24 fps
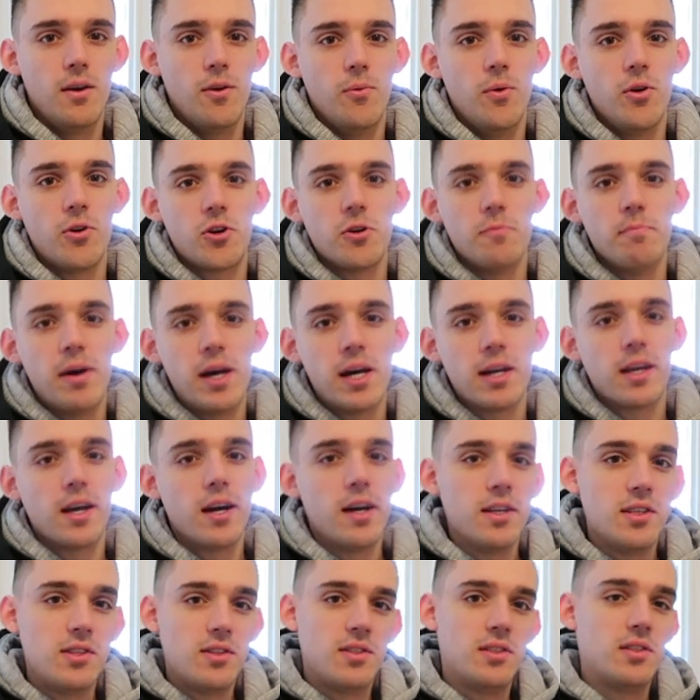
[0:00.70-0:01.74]
Welcome back,
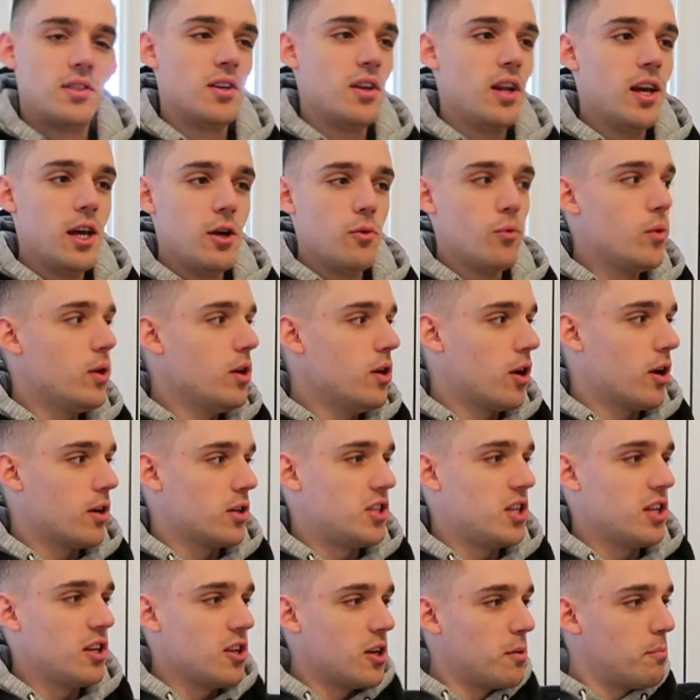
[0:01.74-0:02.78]
guys. Today we are
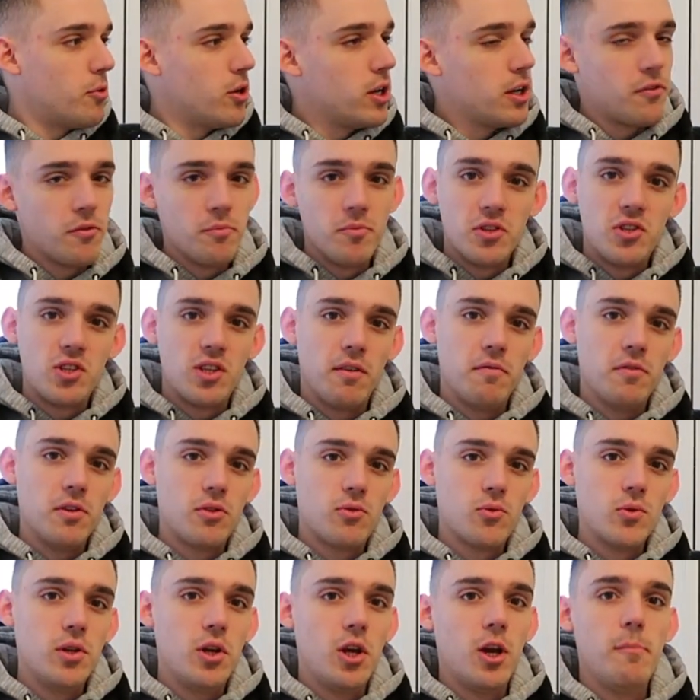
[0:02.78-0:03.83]
taking a break from the
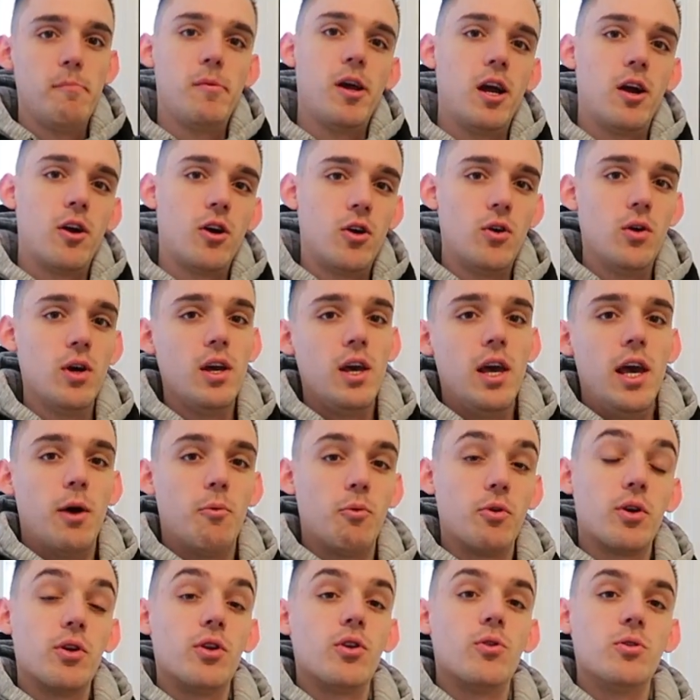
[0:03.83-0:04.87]
73 Camaro and
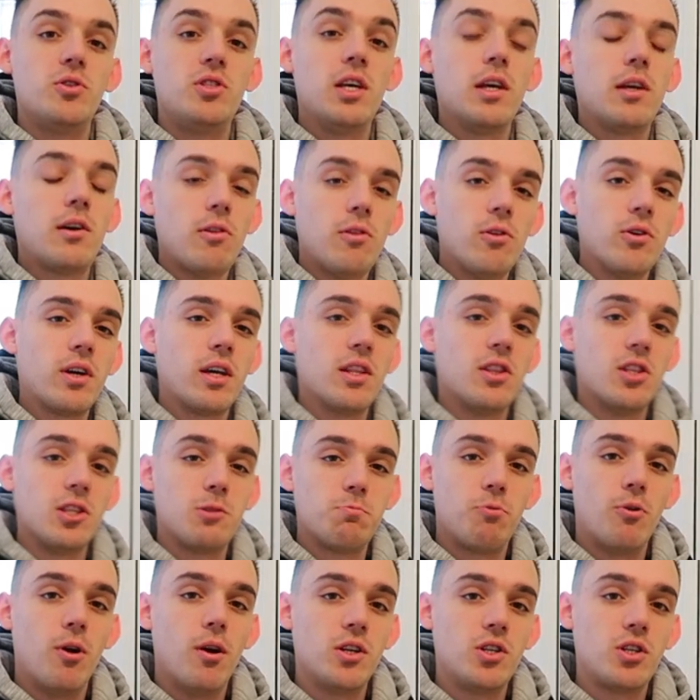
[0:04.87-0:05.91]
we're going to go take a look at this
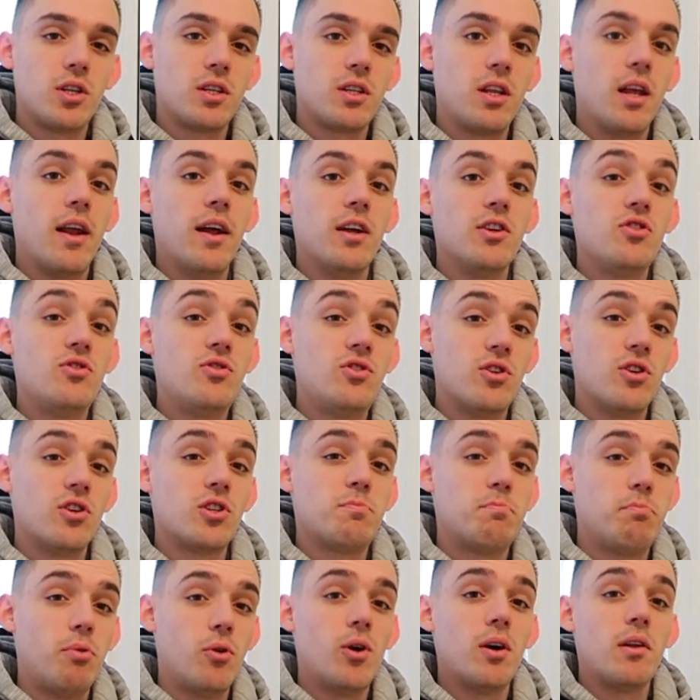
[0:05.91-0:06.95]
project that I
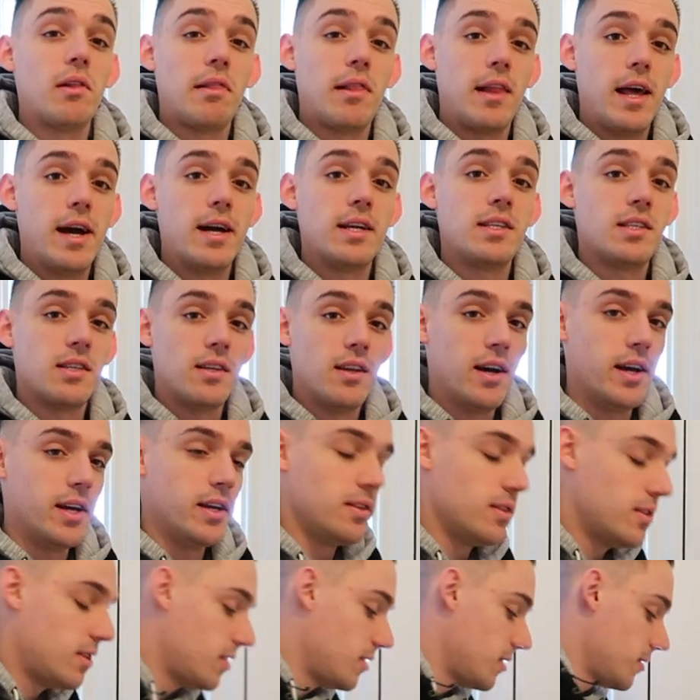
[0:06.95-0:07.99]
just bought last
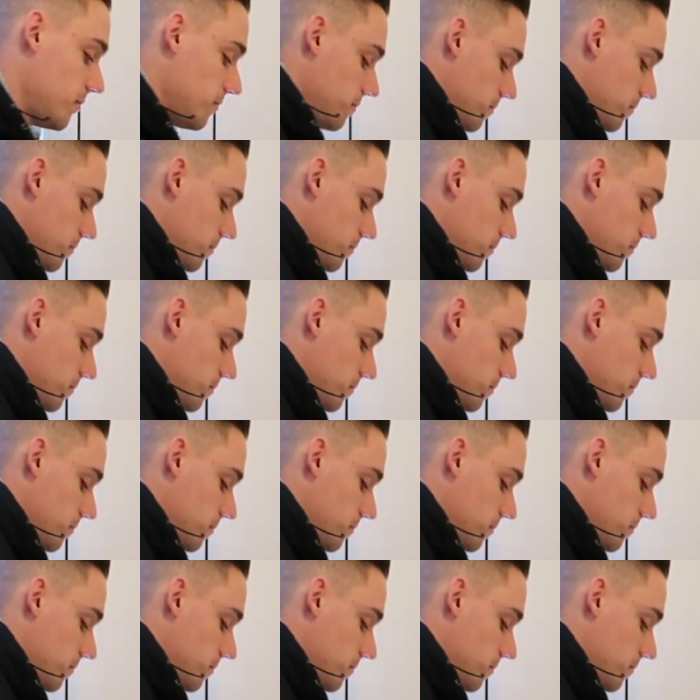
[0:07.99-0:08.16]
night.